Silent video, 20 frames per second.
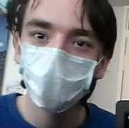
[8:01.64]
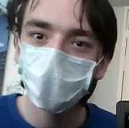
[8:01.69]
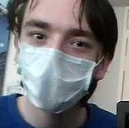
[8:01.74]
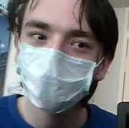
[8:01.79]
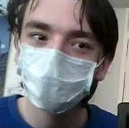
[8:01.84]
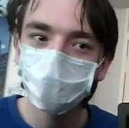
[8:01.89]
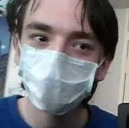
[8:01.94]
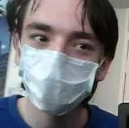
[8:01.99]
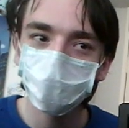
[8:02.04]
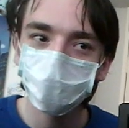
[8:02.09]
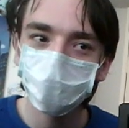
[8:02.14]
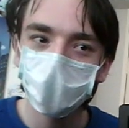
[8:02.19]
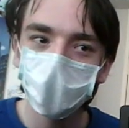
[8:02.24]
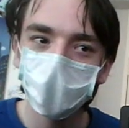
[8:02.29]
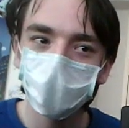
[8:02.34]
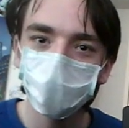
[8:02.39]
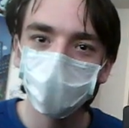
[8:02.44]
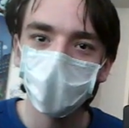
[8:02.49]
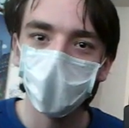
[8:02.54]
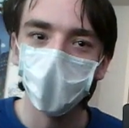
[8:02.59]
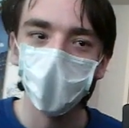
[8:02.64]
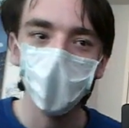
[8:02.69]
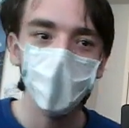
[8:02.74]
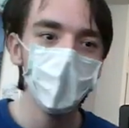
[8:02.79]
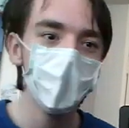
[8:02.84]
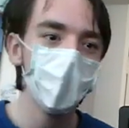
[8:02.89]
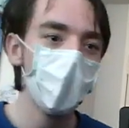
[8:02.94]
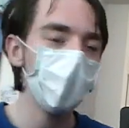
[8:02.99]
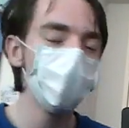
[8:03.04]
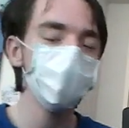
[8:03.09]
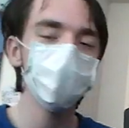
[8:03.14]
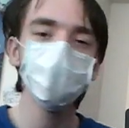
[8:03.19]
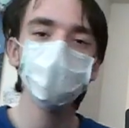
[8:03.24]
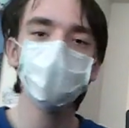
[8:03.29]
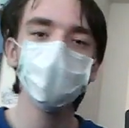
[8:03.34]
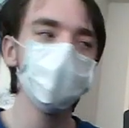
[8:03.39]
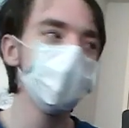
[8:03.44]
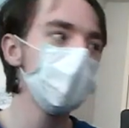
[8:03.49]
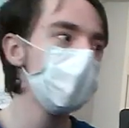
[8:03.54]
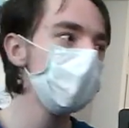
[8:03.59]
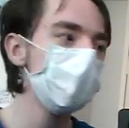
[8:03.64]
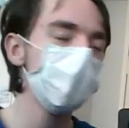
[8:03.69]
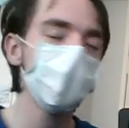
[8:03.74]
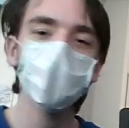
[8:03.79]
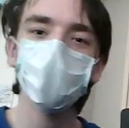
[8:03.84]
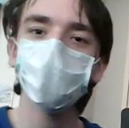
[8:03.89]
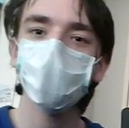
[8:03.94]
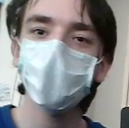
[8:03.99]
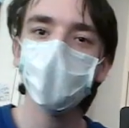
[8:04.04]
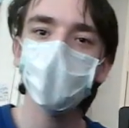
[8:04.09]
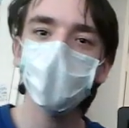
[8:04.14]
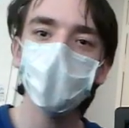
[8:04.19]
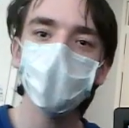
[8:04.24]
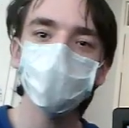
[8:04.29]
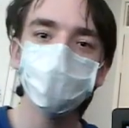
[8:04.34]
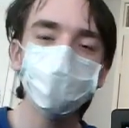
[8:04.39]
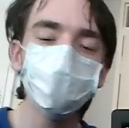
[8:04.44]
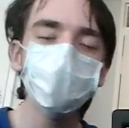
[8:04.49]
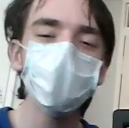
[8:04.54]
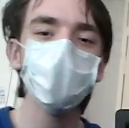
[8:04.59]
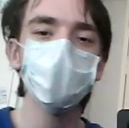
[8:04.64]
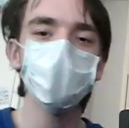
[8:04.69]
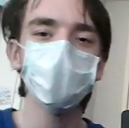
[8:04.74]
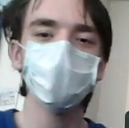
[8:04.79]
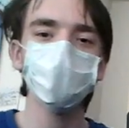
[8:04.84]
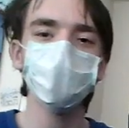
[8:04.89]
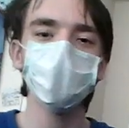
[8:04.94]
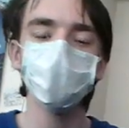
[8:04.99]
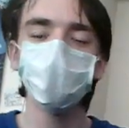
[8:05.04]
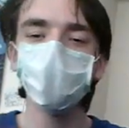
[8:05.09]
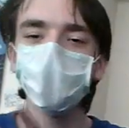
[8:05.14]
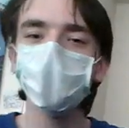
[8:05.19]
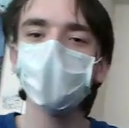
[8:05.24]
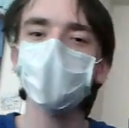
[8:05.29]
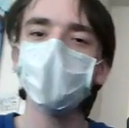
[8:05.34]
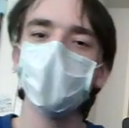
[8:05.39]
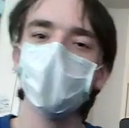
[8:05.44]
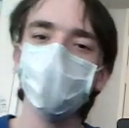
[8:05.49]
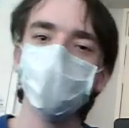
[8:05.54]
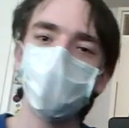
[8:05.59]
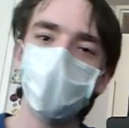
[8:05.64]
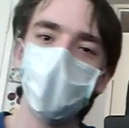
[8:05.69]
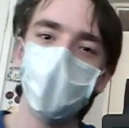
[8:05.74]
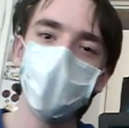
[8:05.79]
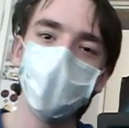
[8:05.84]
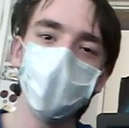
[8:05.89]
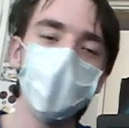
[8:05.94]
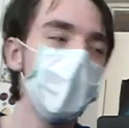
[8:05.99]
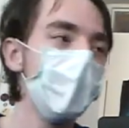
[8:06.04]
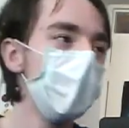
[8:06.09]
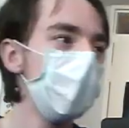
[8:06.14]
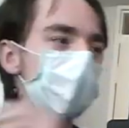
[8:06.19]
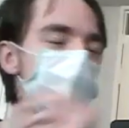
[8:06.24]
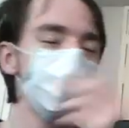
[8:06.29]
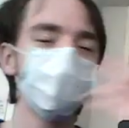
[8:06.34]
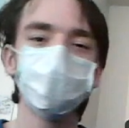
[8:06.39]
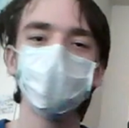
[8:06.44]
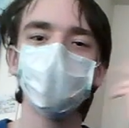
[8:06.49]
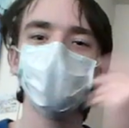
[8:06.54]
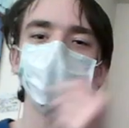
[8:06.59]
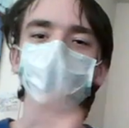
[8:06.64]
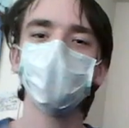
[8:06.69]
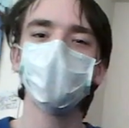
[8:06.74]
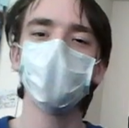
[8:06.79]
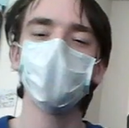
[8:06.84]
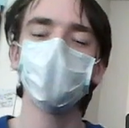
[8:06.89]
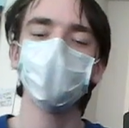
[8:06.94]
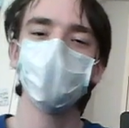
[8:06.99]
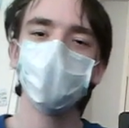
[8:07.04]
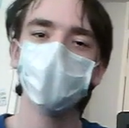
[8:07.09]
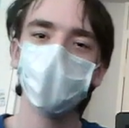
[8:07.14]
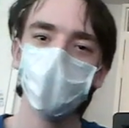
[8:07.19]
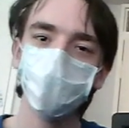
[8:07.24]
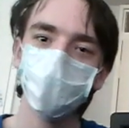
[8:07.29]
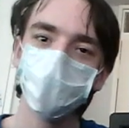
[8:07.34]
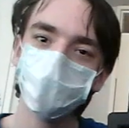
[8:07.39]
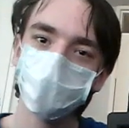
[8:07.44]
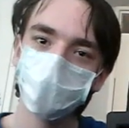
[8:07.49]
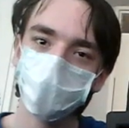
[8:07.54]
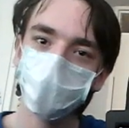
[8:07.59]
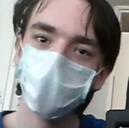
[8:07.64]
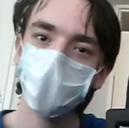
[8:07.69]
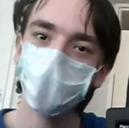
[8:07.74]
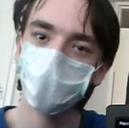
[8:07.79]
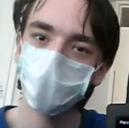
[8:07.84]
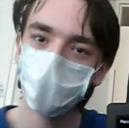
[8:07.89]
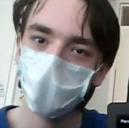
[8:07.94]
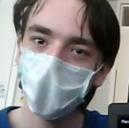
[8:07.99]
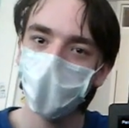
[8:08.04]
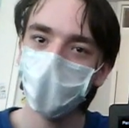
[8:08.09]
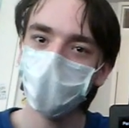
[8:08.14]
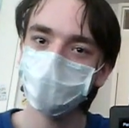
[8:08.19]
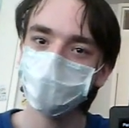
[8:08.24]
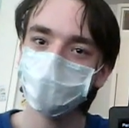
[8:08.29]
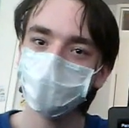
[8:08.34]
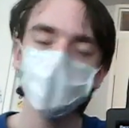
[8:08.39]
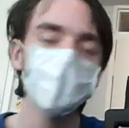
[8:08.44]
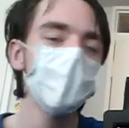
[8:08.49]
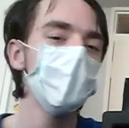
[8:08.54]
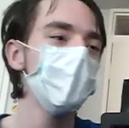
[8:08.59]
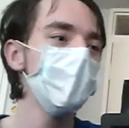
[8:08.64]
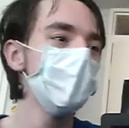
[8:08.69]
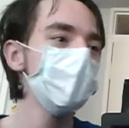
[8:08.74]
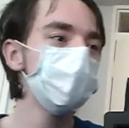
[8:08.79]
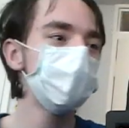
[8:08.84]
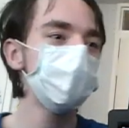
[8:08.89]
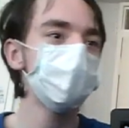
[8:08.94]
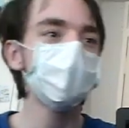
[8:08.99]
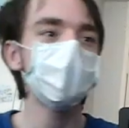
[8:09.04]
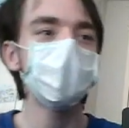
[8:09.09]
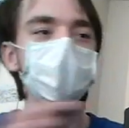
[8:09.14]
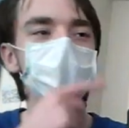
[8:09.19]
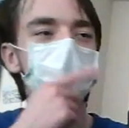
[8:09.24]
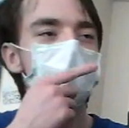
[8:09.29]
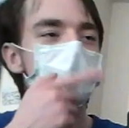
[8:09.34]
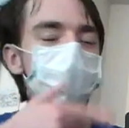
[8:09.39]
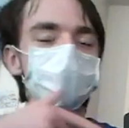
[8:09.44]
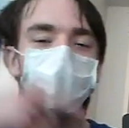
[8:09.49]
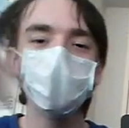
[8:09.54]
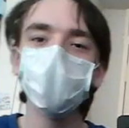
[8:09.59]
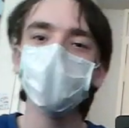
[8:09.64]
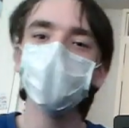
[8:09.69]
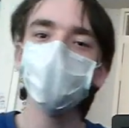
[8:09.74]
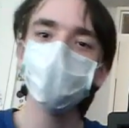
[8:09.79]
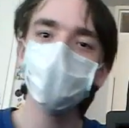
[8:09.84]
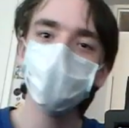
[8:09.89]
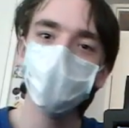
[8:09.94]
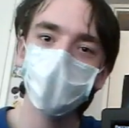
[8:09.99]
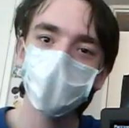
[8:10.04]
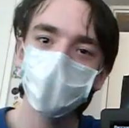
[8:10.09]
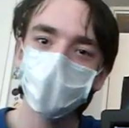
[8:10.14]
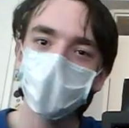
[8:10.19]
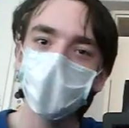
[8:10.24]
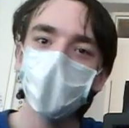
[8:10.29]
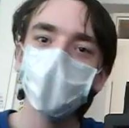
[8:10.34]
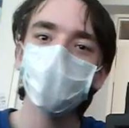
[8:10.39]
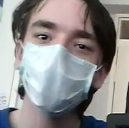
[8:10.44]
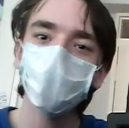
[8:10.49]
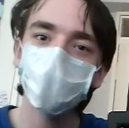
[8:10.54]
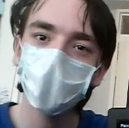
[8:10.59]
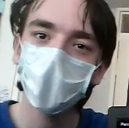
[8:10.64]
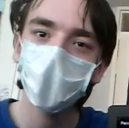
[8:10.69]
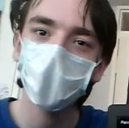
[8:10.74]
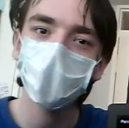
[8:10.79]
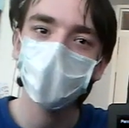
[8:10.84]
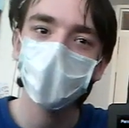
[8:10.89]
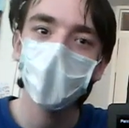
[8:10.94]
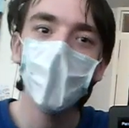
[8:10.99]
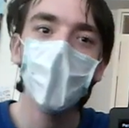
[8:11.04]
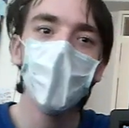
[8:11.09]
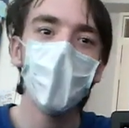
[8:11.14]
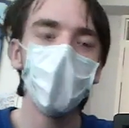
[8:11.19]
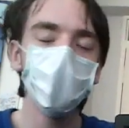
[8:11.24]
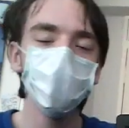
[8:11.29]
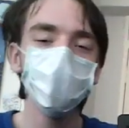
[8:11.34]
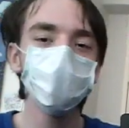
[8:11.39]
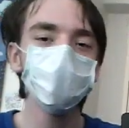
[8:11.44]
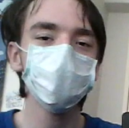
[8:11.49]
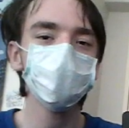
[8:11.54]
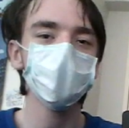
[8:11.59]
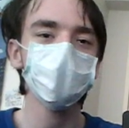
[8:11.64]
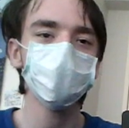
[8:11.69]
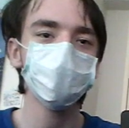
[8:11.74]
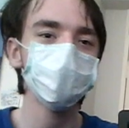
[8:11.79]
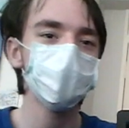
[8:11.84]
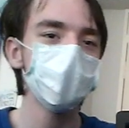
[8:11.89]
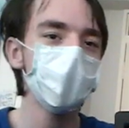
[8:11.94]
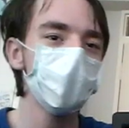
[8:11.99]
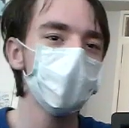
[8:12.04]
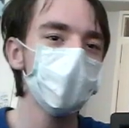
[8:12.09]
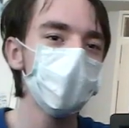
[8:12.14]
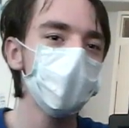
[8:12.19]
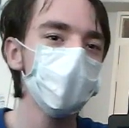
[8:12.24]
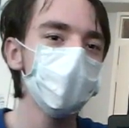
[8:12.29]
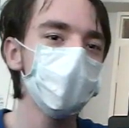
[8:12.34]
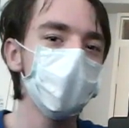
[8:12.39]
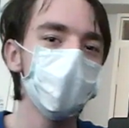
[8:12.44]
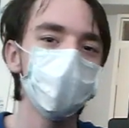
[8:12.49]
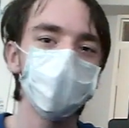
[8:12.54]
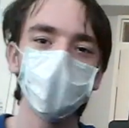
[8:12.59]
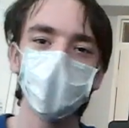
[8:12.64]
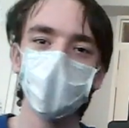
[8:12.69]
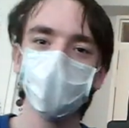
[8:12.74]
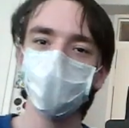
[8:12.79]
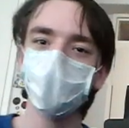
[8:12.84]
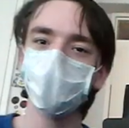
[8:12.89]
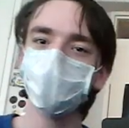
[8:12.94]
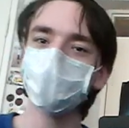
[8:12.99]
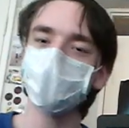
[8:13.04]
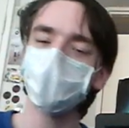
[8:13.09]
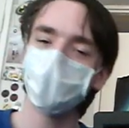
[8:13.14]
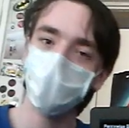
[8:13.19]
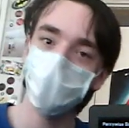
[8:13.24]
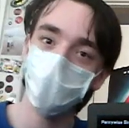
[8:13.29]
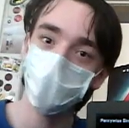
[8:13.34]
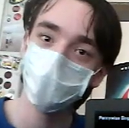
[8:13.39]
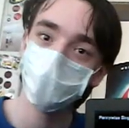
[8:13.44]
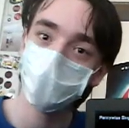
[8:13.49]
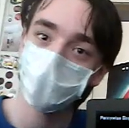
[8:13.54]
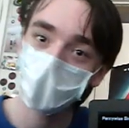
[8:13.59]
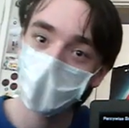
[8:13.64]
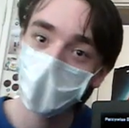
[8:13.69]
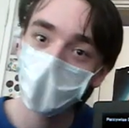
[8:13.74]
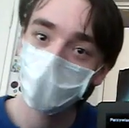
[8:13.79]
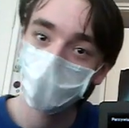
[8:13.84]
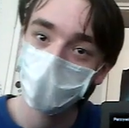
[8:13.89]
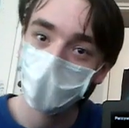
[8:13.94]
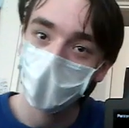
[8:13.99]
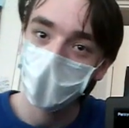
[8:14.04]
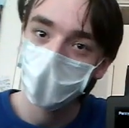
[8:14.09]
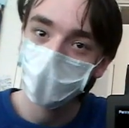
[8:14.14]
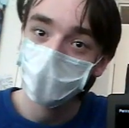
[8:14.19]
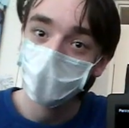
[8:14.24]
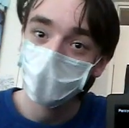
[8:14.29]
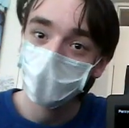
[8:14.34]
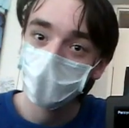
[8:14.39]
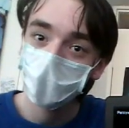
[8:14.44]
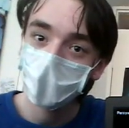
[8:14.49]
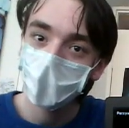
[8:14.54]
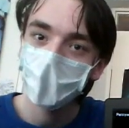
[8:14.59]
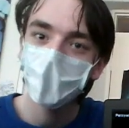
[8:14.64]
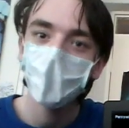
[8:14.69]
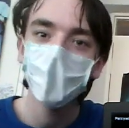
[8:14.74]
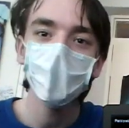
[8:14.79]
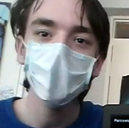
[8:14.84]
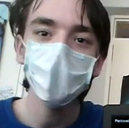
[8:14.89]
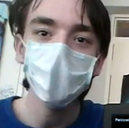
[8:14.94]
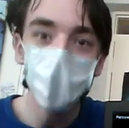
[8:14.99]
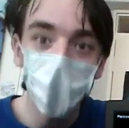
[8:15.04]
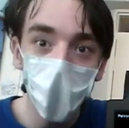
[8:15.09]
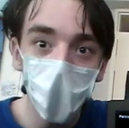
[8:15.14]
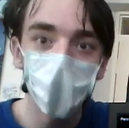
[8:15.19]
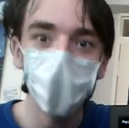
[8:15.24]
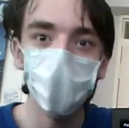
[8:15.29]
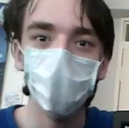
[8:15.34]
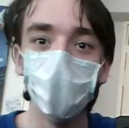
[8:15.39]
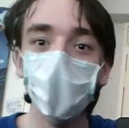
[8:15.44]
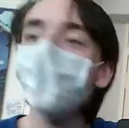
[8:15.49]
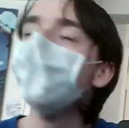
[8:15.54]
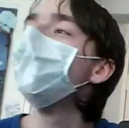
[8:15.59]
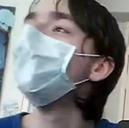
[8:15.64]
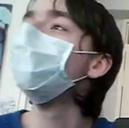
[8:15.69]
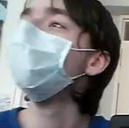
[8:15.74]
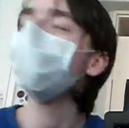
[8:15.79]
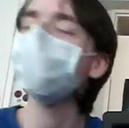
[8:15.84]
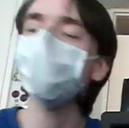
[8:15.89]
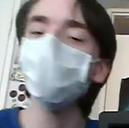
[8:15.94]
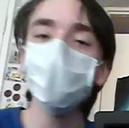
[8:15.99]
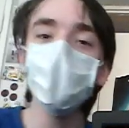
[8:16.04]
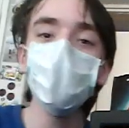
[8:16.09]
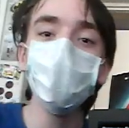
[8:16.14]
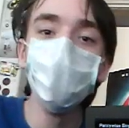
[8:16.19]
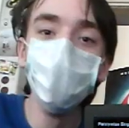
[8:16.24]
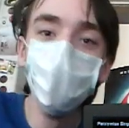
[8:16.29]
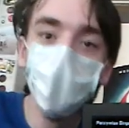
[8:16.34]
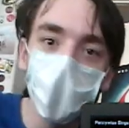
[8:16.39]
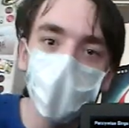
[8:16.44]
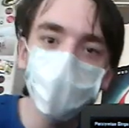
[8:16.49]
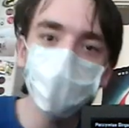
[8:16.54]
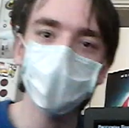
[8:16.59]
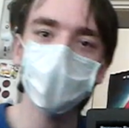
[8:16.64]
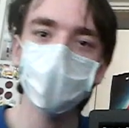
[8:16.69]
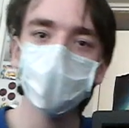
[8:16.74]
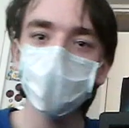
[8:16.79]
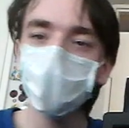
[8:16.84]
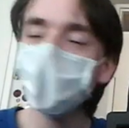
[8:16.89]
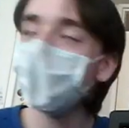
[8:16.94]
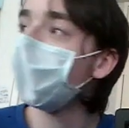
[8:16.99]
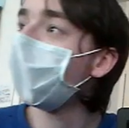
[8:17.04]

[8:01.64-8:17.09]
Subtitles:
with you people? Are you... If you had a gay friend and a serial killer came into your house and killed your gay friend, are you just going to stand there and complain because he killed your gay friend? No! You're going to be running